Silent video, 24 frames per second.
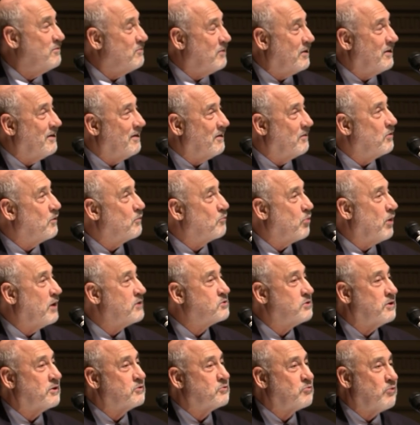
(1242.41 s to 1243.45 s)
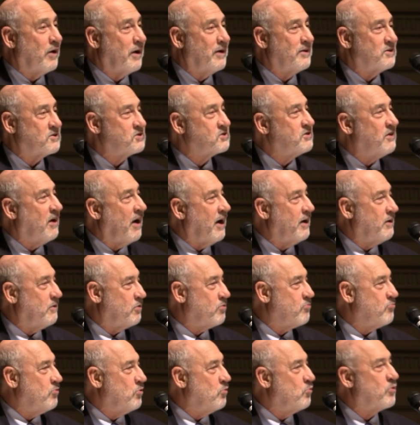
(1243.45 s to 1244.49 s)
Uh, the president tried to slide it
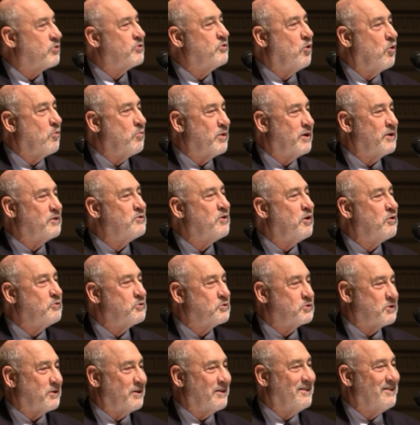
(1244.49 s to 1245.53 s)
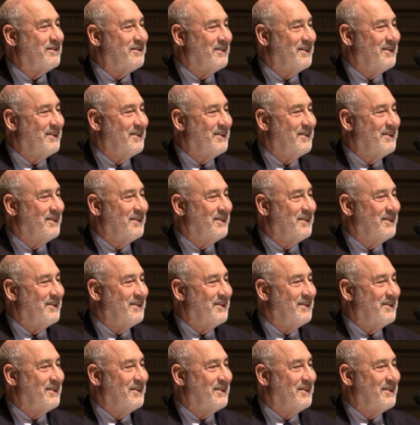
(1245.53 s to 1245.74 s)
through with nobody noticing,